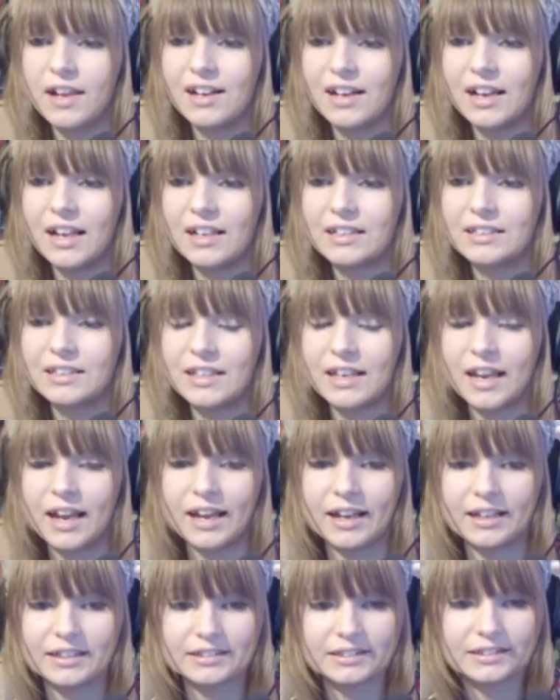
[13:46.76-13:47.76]
glad he
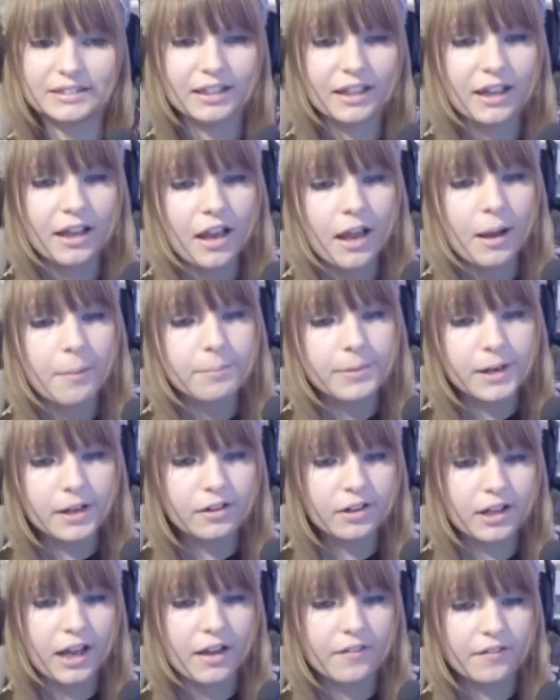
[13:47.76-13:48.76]
asked.
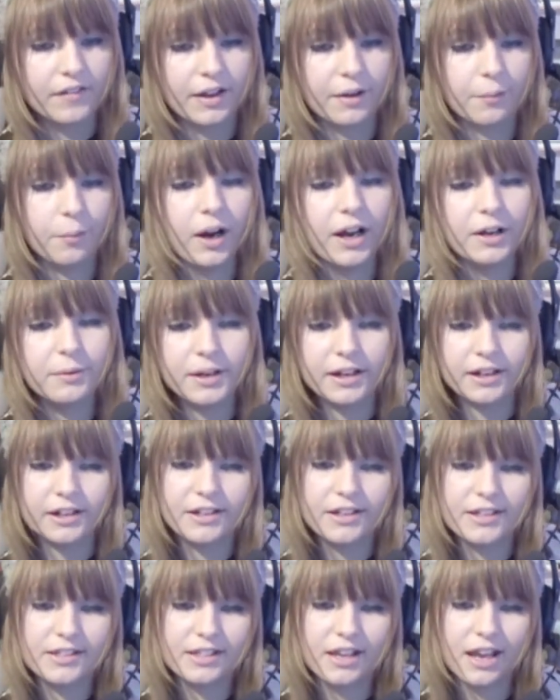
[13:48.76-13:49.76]
Blown cover. While working
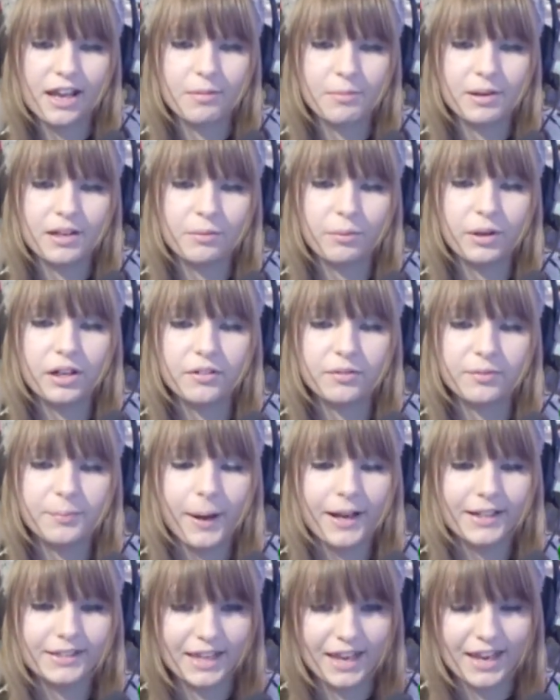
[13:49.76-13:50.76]
in assignment, one of
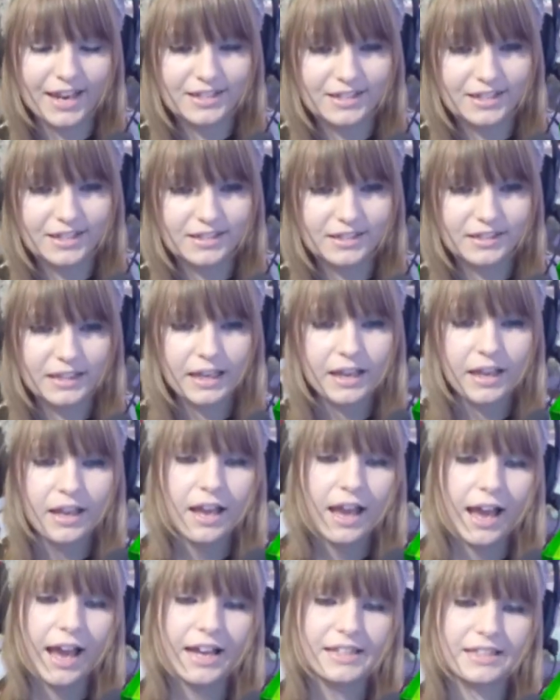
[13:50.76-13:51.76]
Mike's agents
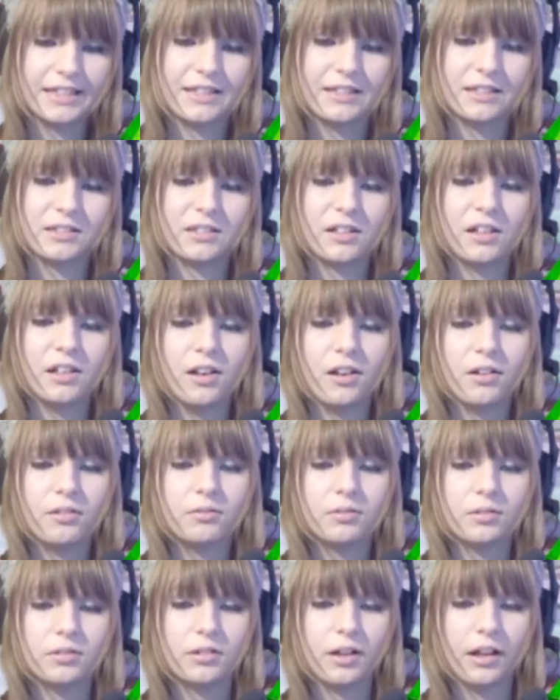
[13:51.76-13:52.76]
has his
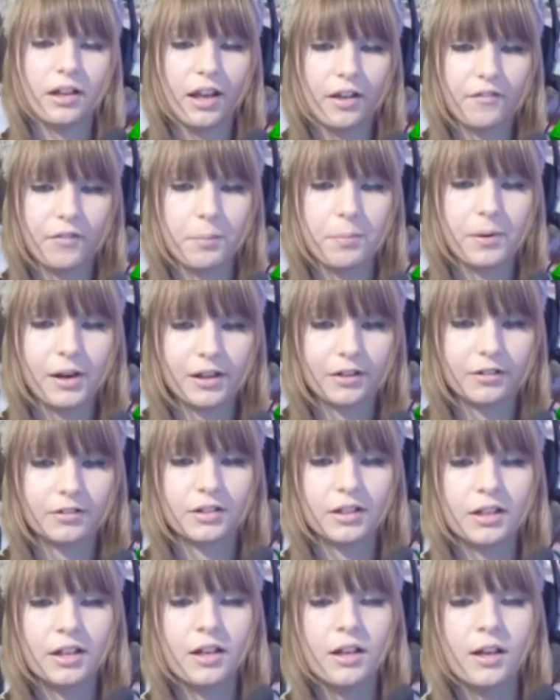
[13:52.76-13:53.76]
clone cover blown.
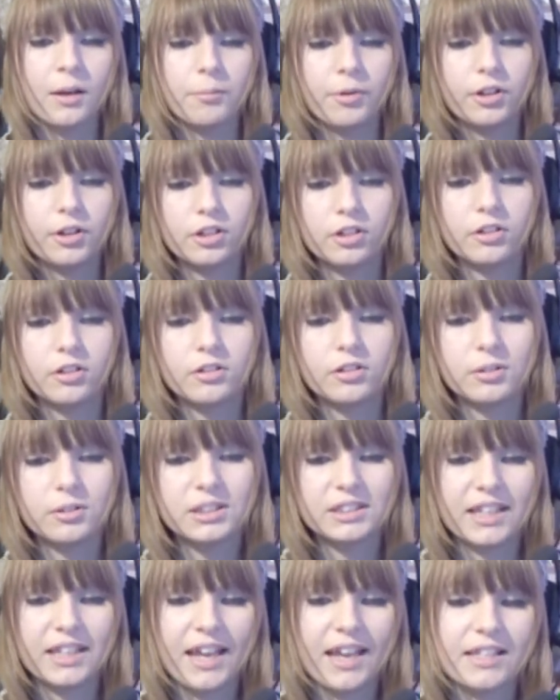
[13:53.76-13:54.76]
Protocol
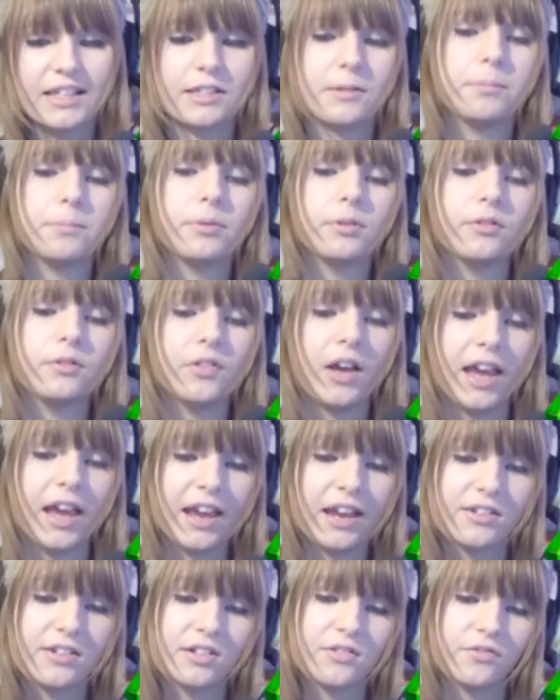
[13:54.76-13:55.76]
says to pull the
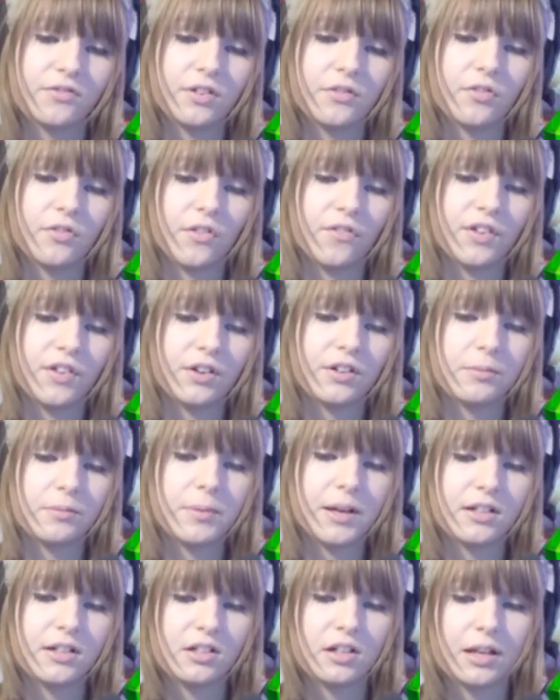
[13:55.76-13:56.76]
agent from the field
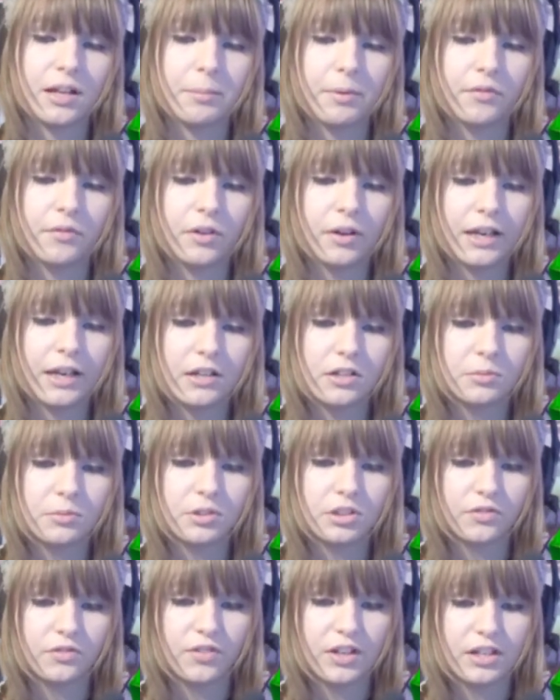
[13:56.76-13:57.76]
immediately, but the agent
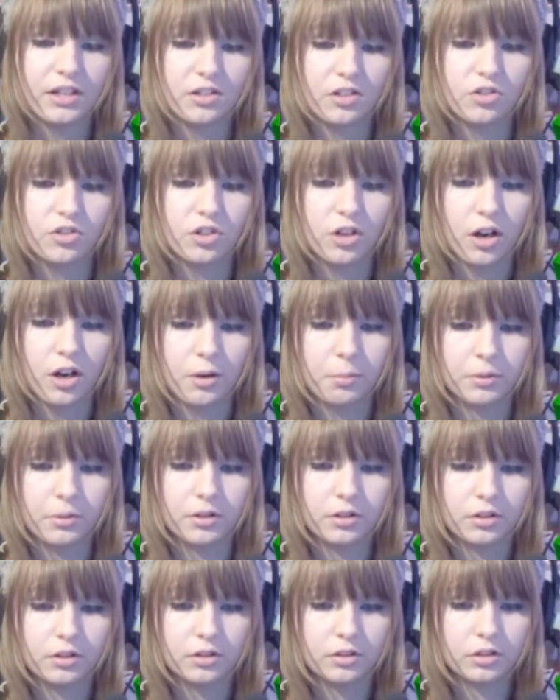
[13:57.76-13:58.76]
wants to finish the job.
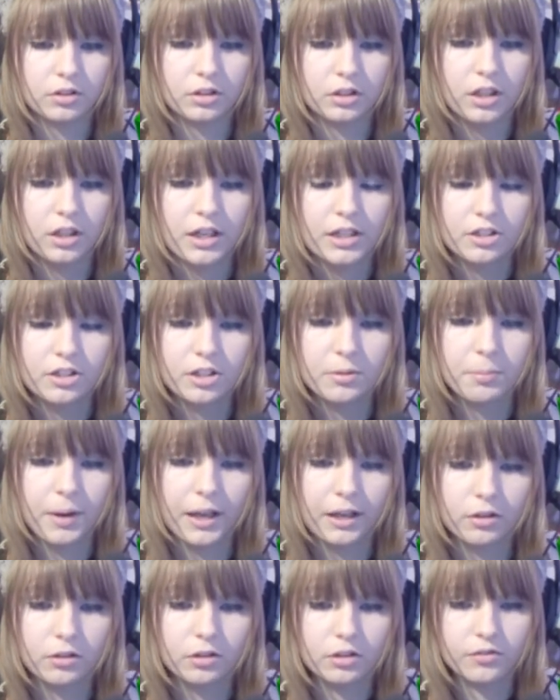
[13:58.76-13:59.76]
Should
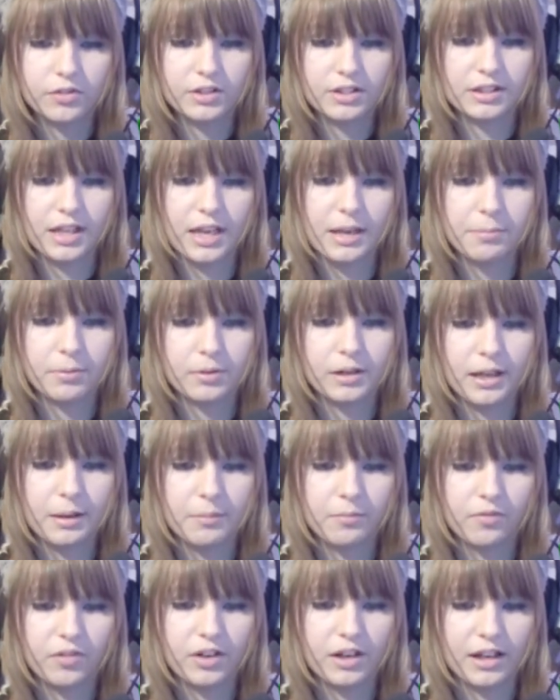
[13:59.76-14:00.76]
Mike order for escape or let
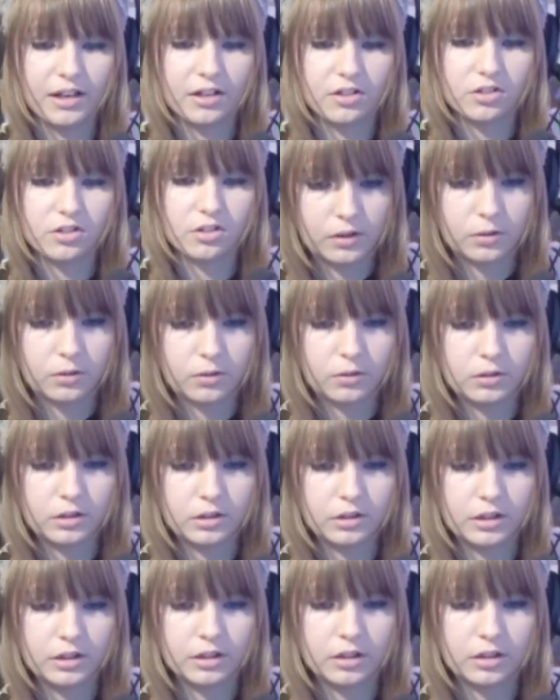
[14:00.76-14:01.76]
him finish? Ordered